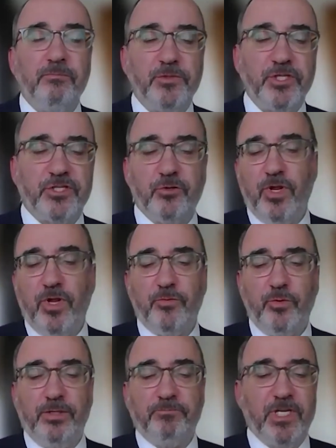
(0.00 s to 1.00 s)
just to run
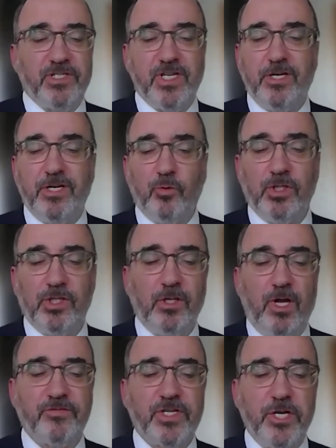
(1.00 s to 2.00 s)
through it, because I know we're a little
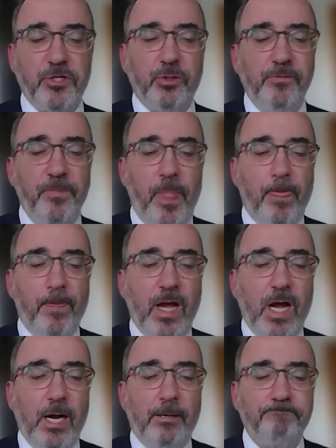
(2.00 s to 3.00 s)
off schedule,
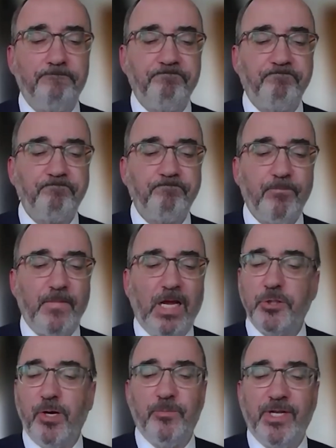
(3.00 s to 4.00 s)

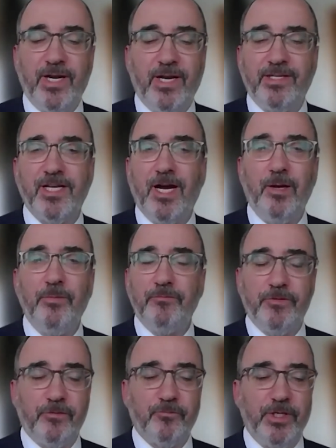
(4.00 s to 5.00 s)
jump in anytime
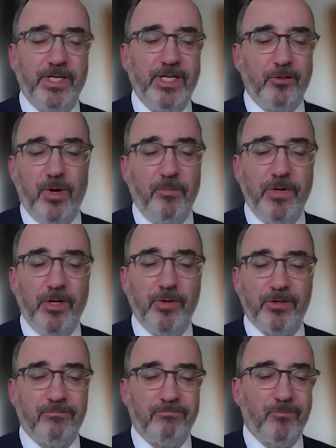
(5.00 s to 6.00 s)
and feel free to interrupt me
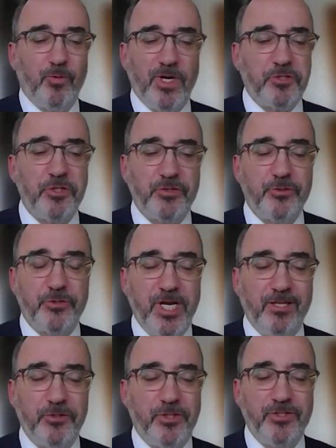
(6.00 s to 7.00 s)
with questions or
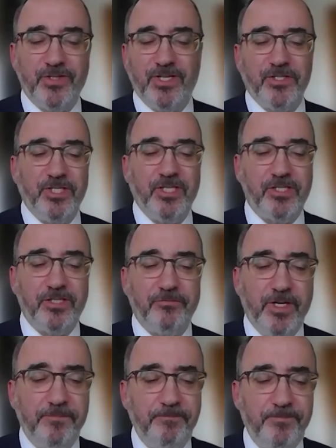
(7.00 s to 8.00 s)
challenges as you see
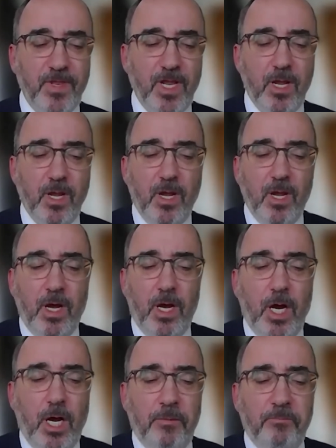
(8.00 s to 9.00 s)
fit.
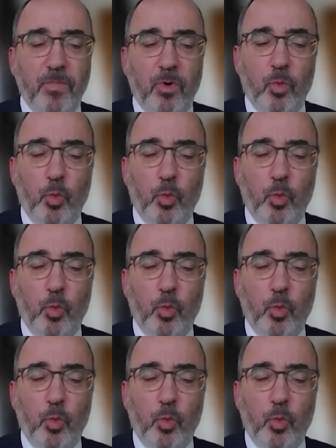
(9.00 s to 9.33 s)
I